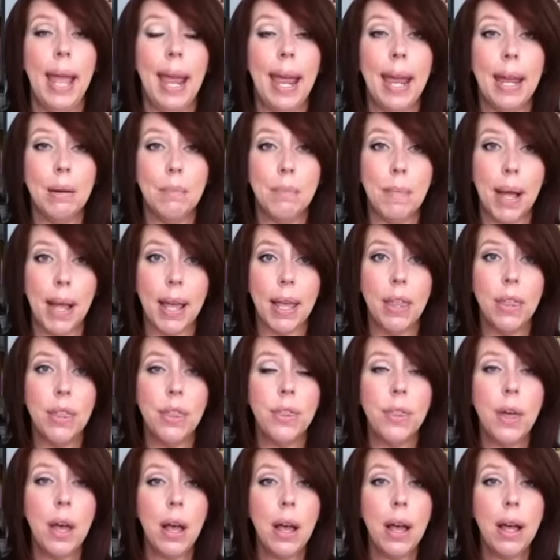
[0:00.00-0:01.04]
And my
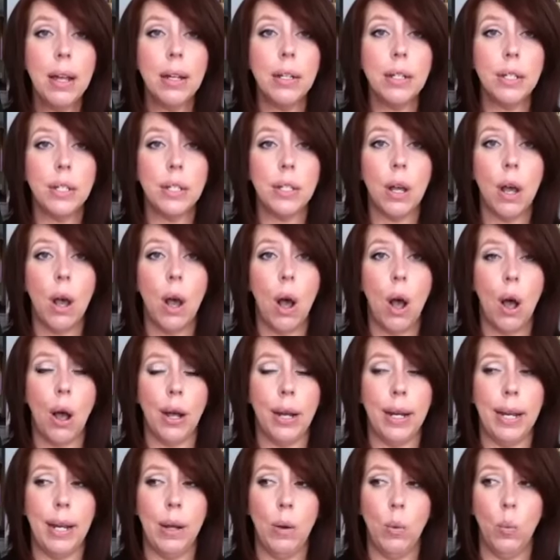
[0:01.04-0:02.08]
thoughts
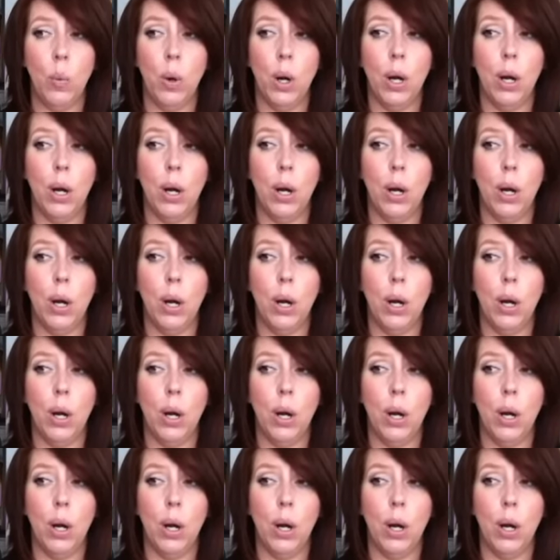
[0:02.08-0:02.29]
on it